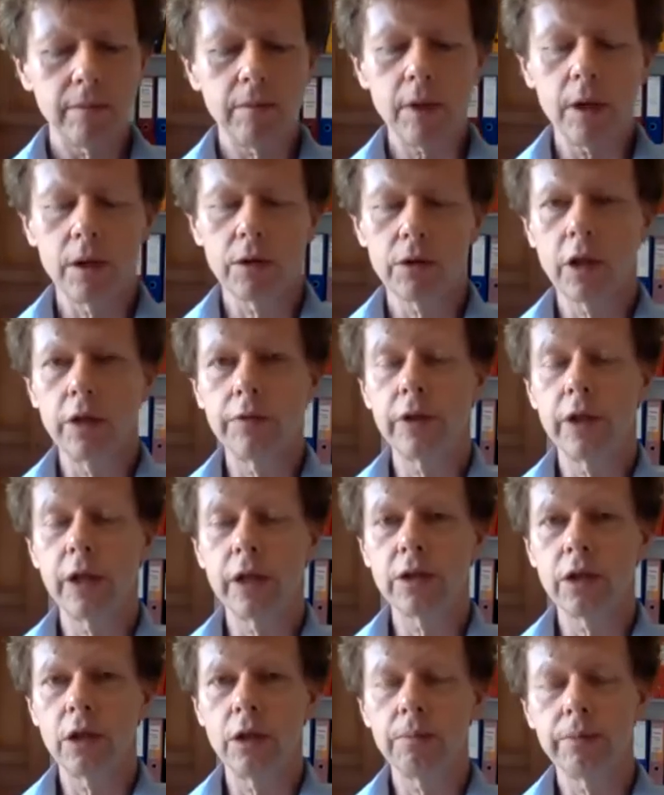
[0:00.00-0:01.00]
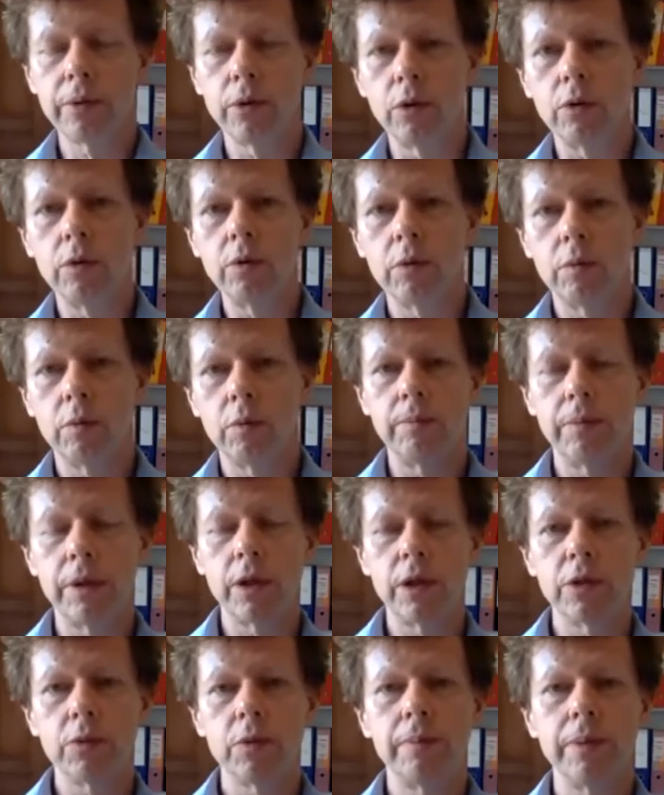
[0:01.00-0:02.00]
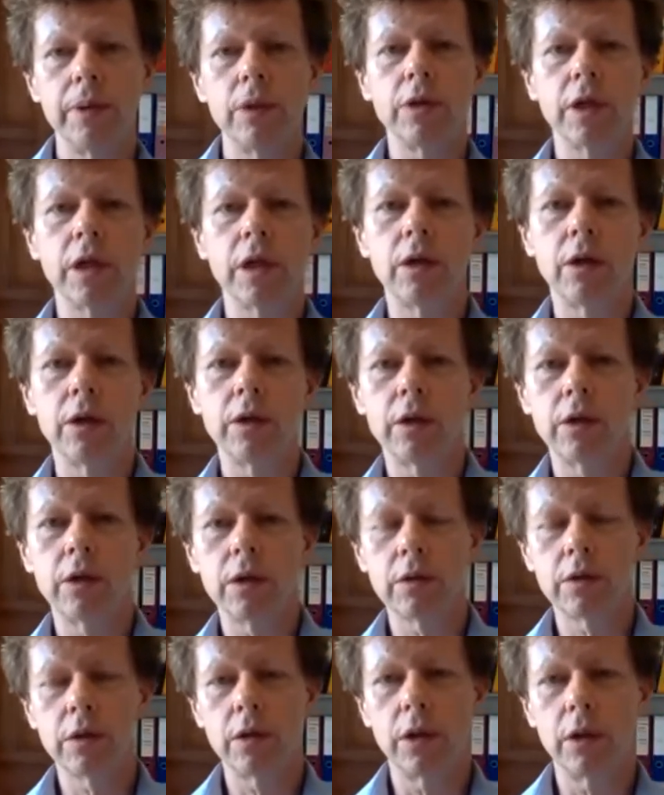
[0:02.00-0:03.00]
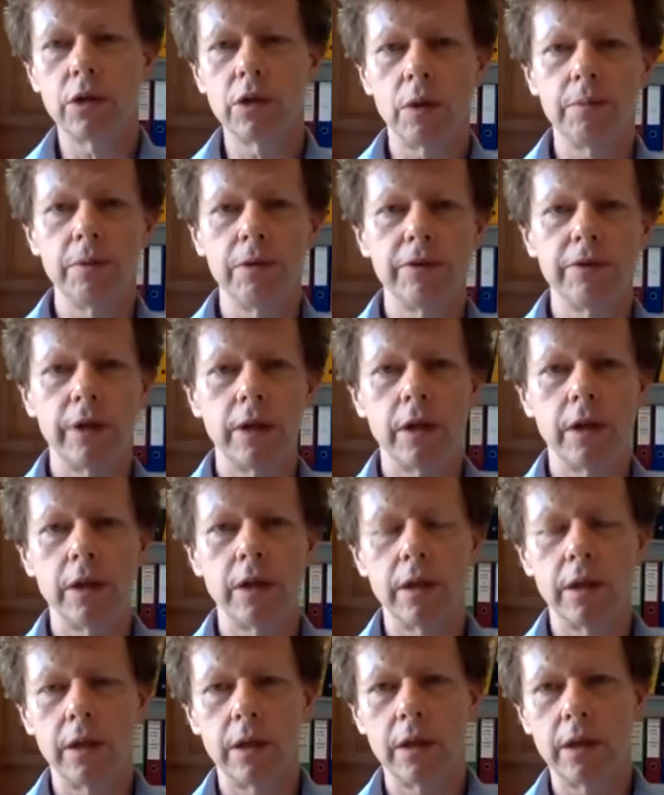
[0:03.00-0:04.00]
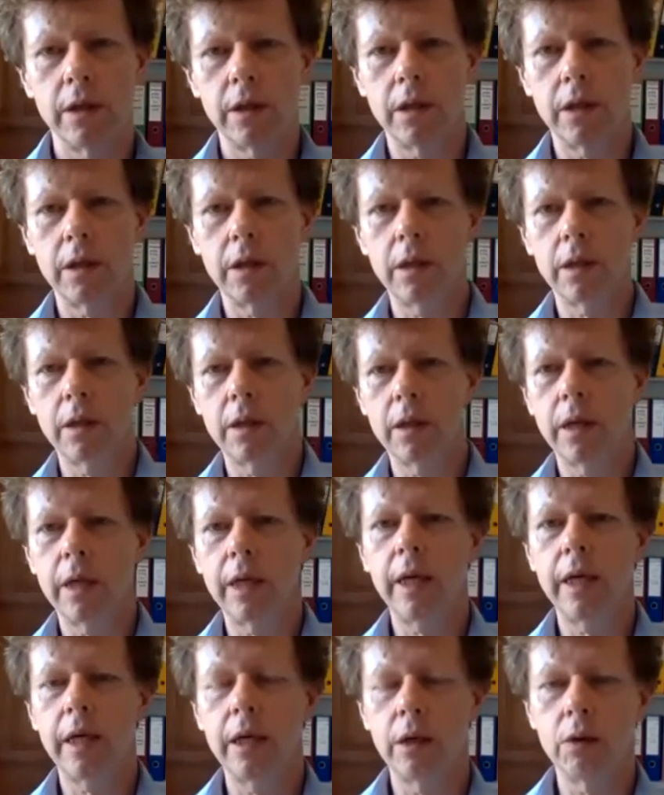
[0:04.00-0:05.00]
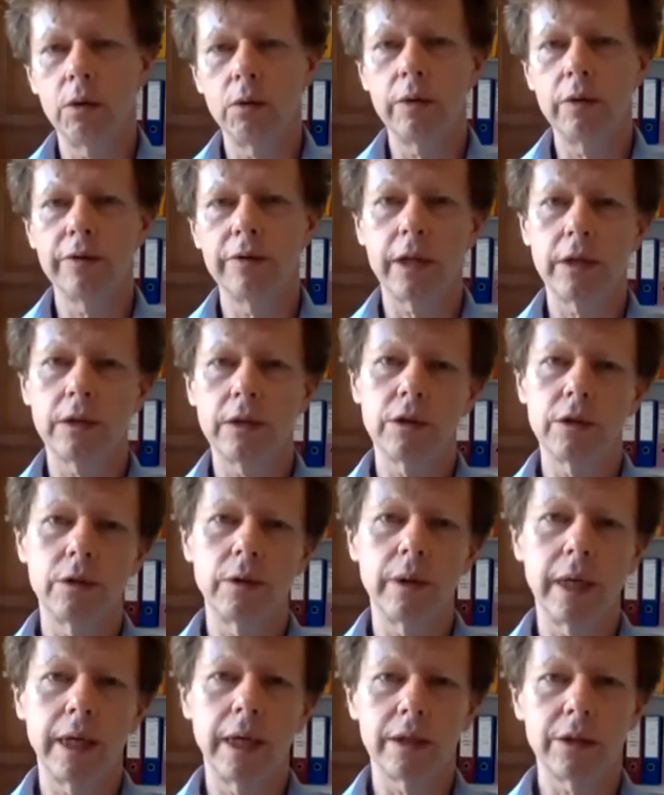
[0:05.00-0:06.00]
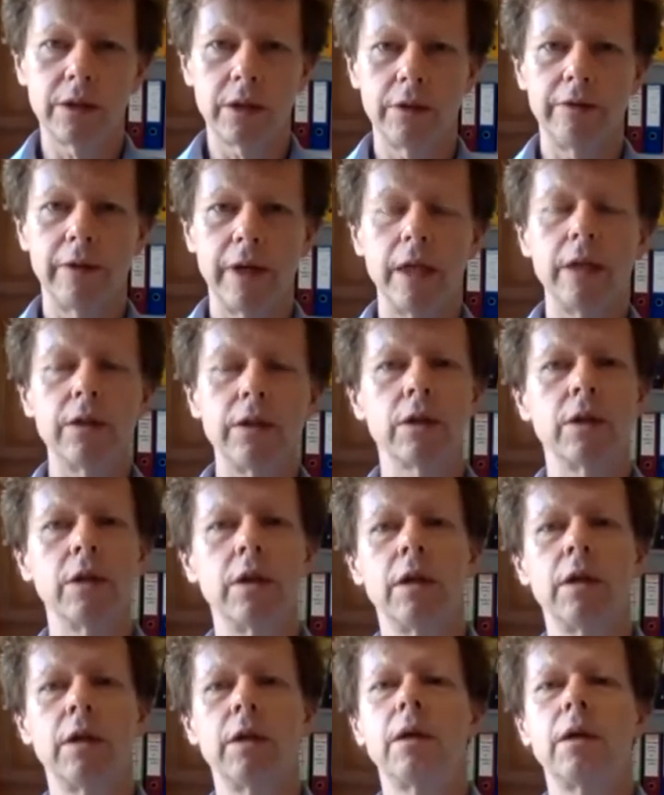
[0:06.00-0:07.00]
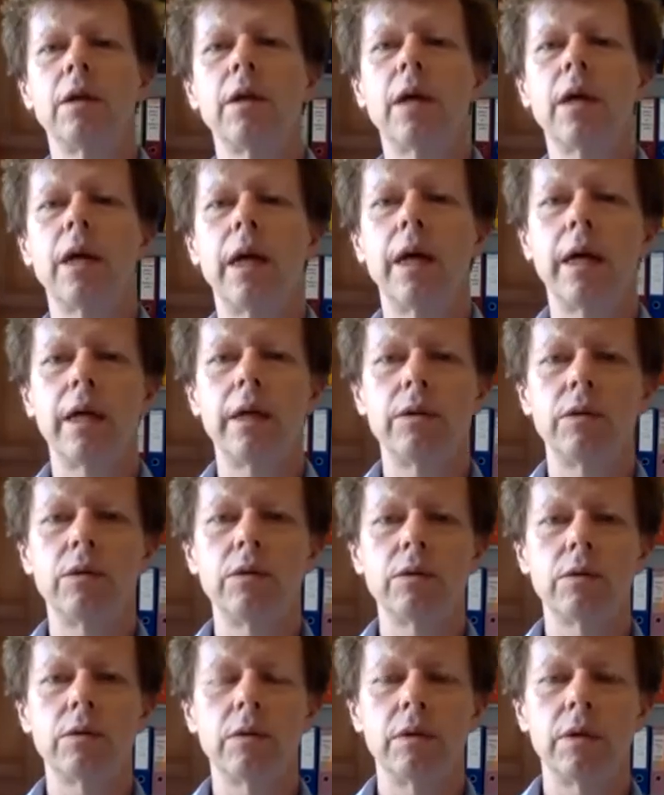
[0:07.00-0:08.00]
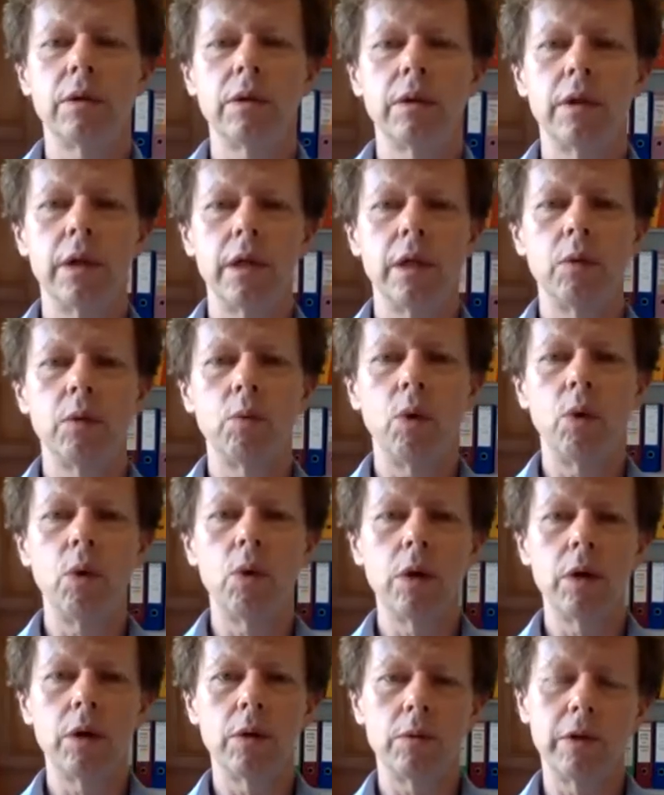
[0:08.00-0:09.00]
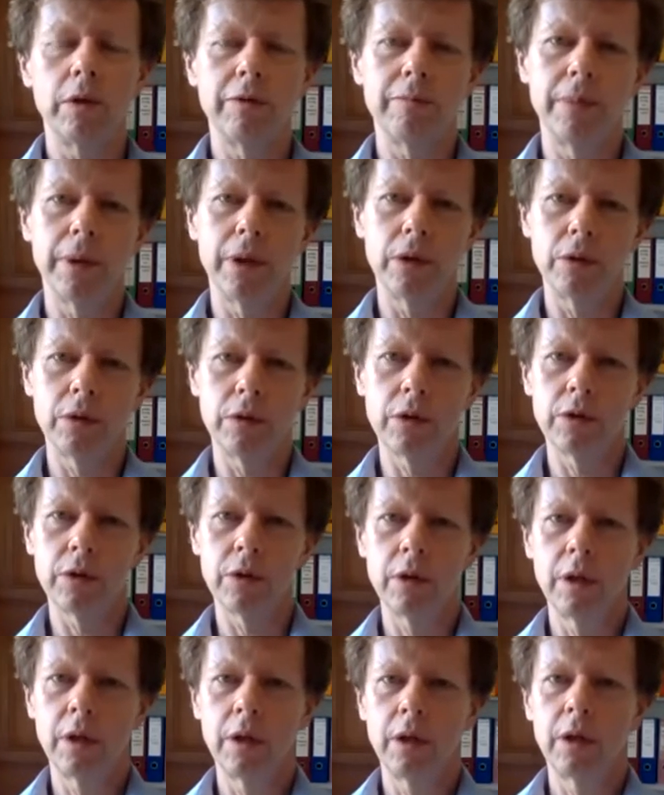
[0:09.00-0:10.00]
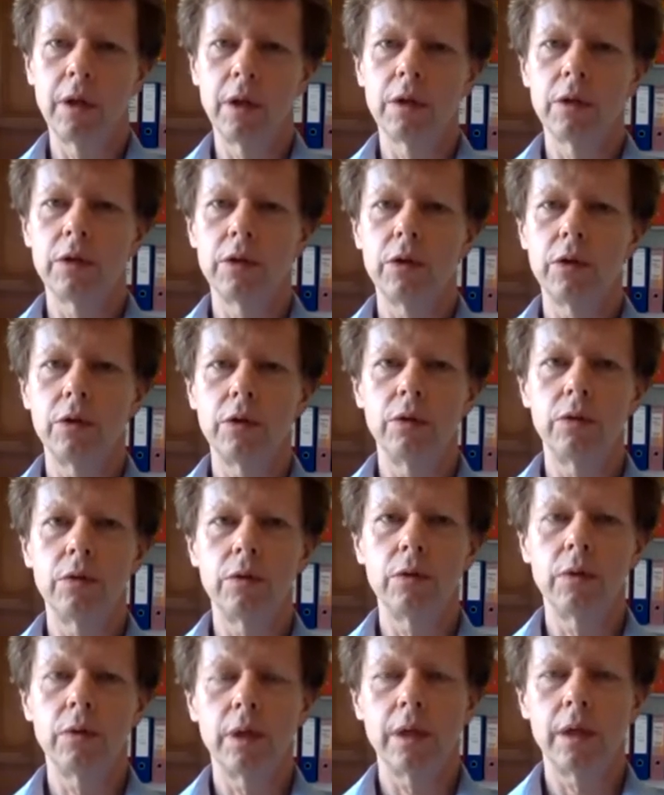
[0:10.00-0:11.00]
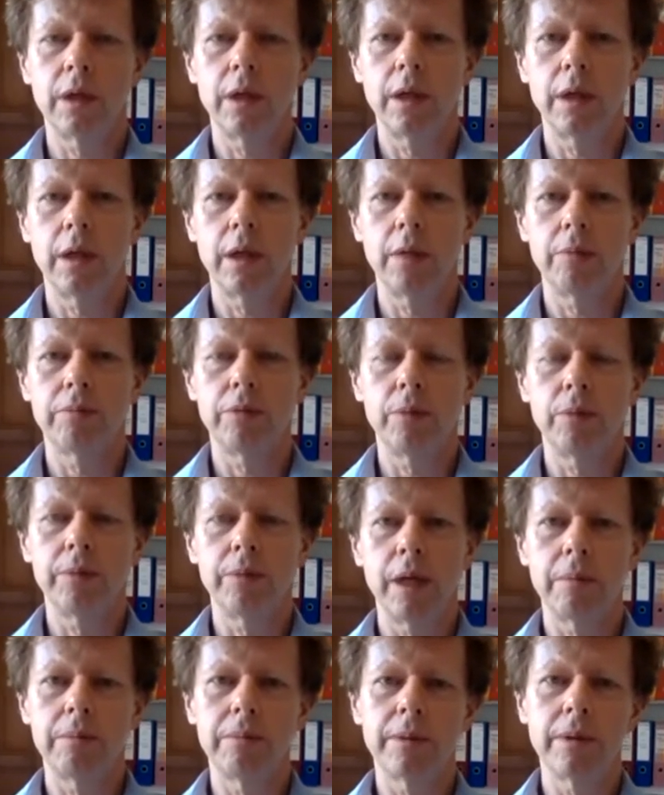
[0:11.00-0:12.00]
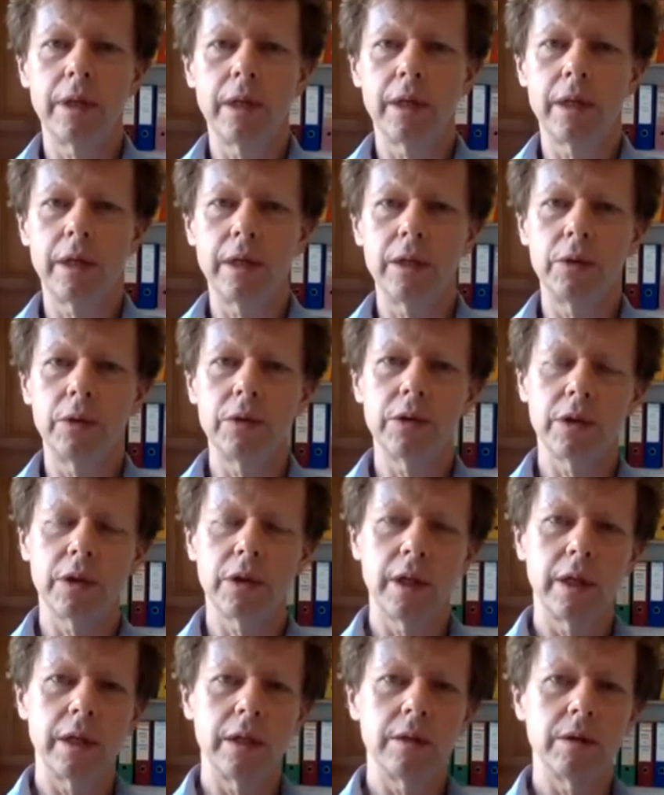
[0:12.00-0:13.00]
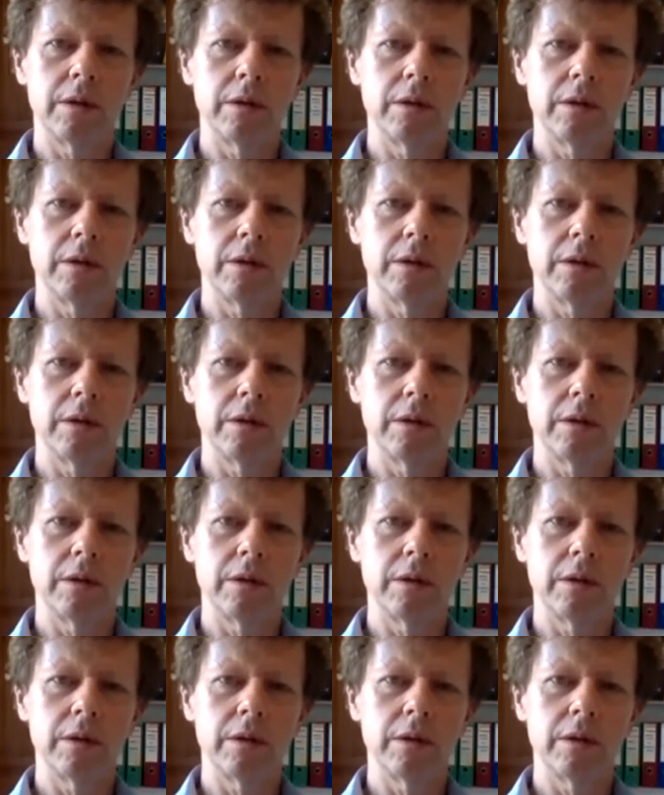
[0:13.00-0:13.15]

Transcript: To give you an example, because we're building on the top of a hill, we've had to excavate, and the wall that we've built to prop up the hillside,